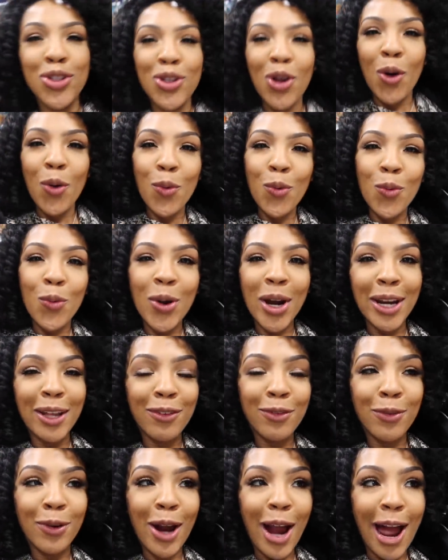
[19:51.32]
So what
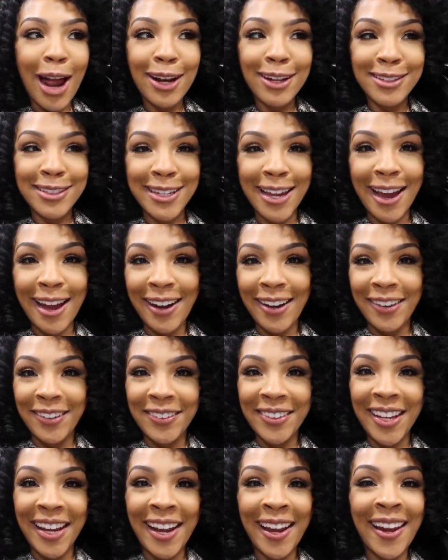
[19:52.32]
if we're out of
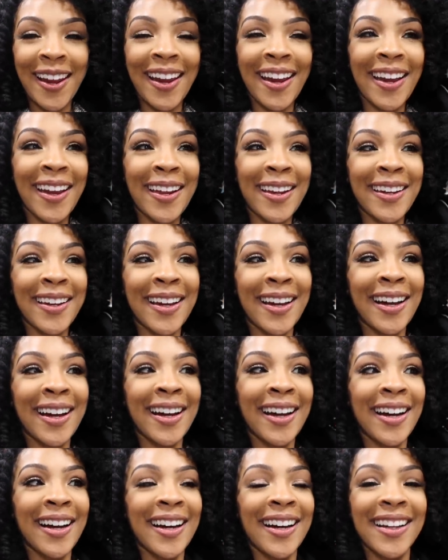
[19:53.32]
town and
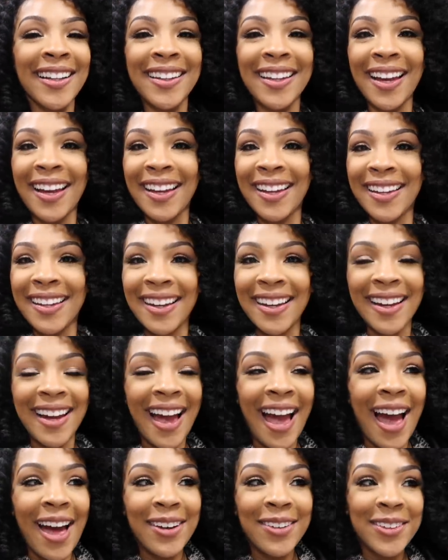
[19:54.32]
like,
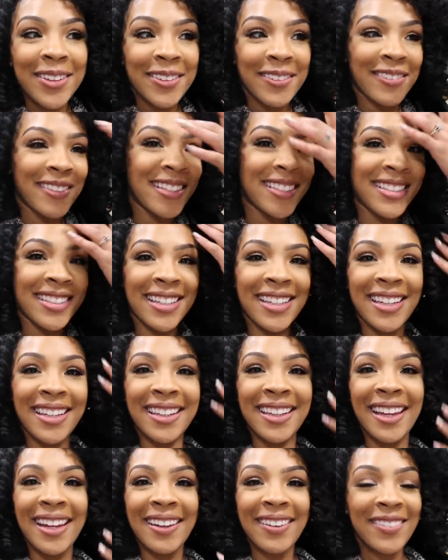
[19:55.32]
how do the fish eat?
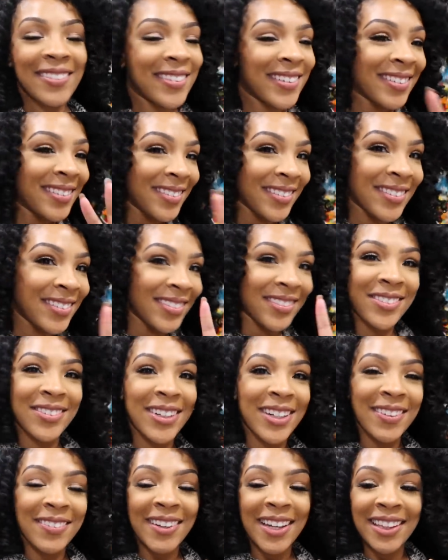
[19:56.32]
Like,
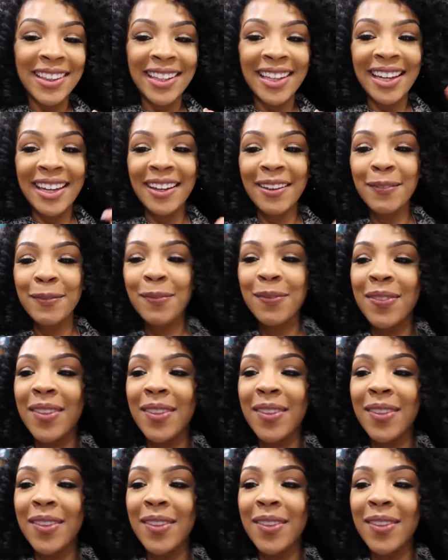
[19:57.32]
what about that?